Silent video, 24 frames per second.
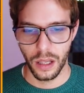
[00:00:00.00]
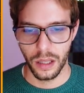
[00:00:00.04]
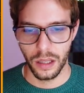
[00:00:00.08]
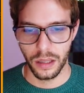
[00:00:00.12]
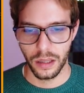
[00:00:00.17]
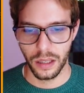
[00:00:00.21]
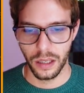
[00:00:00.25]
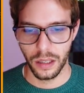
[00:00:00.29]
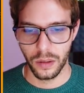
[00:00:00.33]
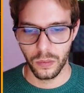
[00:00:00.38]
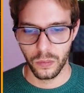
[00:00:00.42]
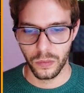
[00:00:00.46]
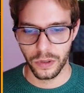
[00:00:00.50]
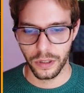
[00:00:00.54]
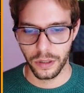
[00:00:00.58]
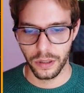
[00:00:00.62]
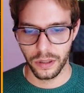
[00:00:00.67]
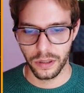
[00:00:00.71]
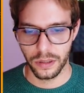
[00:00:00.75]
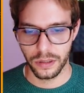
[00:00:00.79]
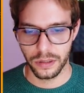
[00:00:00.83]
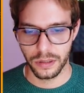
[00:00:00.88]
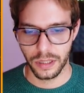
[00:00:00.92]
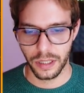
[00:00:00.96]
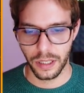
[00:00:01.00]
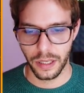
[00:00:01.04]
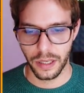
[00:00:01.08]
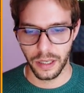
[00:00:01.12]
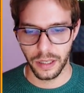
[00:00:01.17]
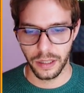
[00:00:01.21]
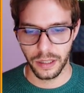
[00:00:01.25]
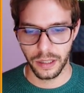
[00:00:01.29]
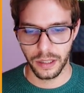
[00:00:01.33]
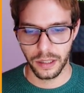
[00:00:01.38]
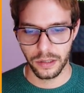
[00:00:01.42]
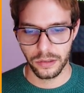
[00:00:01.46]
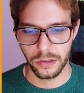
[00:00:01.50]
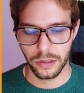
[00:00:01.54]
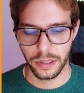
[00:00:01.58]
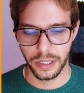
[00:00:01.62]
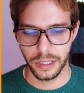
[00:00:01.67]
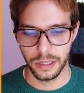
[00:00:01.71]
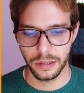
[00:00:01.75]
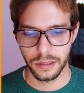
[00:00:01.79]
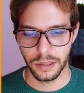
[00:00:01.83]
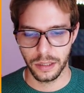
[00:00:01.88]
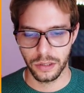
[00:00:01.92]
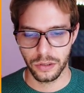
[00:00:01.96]
Then we're going to say
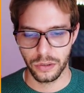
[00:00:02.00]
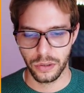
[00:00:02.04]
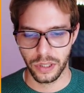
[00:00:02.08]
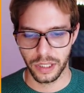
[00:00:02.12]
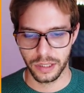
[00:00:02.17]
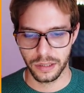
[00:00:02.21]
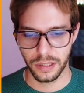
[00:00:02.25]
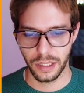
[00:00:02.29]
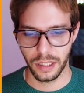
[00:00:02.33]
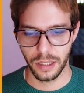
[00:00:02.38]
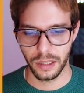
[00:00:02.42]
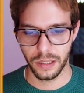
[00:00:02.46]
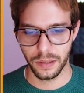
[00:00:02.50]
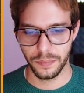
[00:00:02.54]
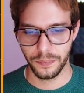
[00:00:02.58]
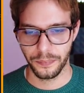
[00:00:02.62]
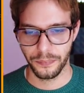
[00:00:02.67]
create a trust anchor.